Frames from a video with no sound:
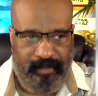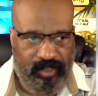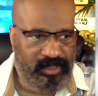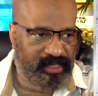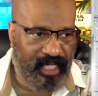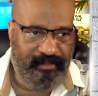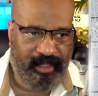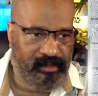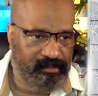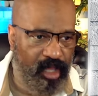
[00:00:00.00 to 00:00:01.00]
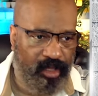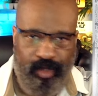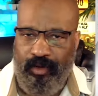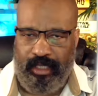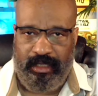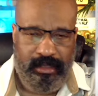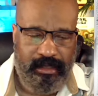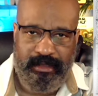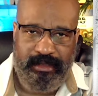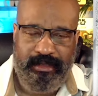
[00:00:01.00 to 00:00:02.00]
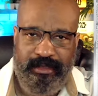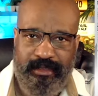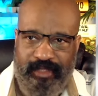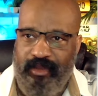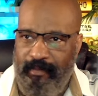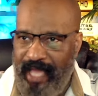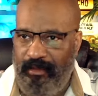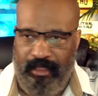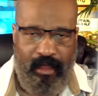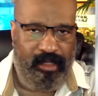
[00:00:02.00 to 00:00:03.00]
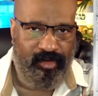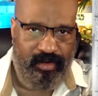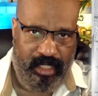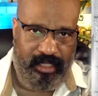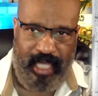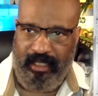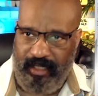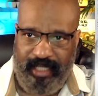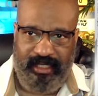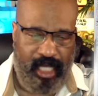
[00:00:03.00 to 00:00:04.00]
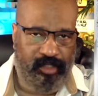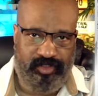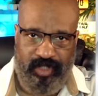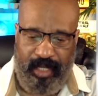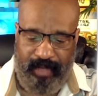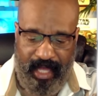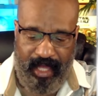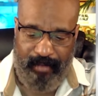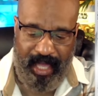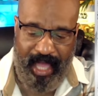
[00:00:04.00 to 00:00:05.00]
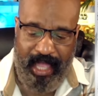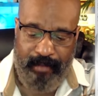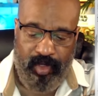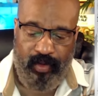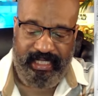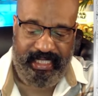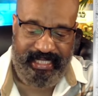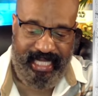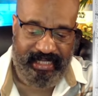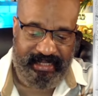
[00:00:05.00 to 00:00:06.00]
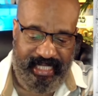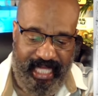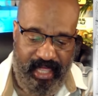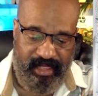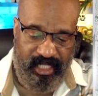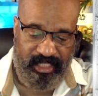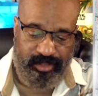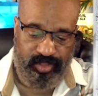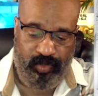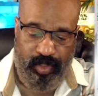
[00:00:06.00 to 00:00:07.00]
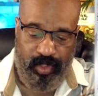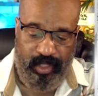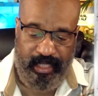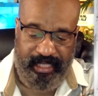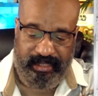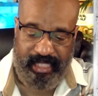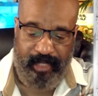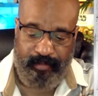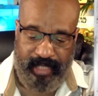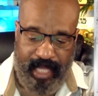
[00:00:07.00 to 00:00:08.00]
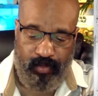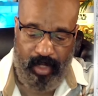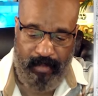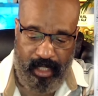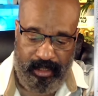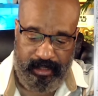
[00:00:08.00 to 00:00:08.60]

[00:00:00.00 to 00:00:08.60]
Most of the time, they're law and order. They're about law and order, kind of like Donald Trump. I am going to guess that this juror is a black woman.